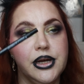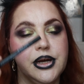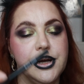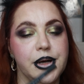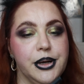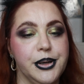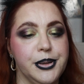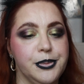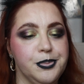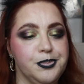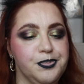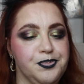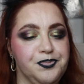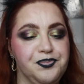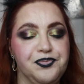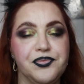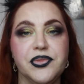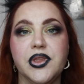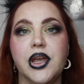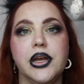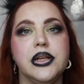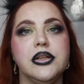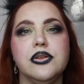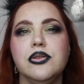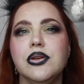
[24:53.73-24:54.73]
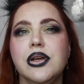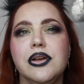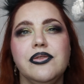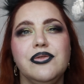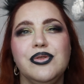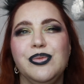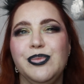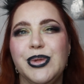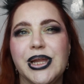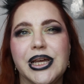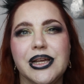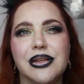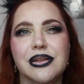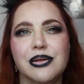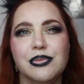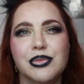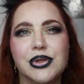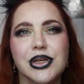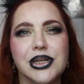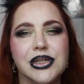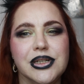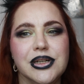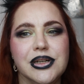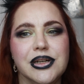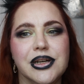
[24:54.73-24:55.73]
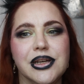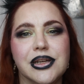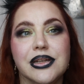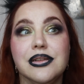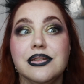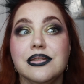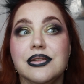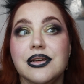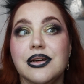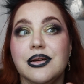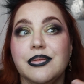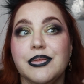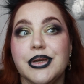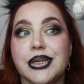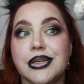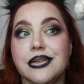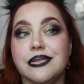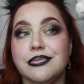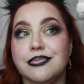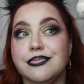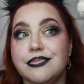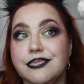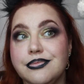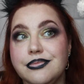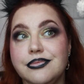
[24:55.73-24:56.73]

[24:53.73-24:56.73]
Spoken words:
I don't have the black lip liner, and I mean,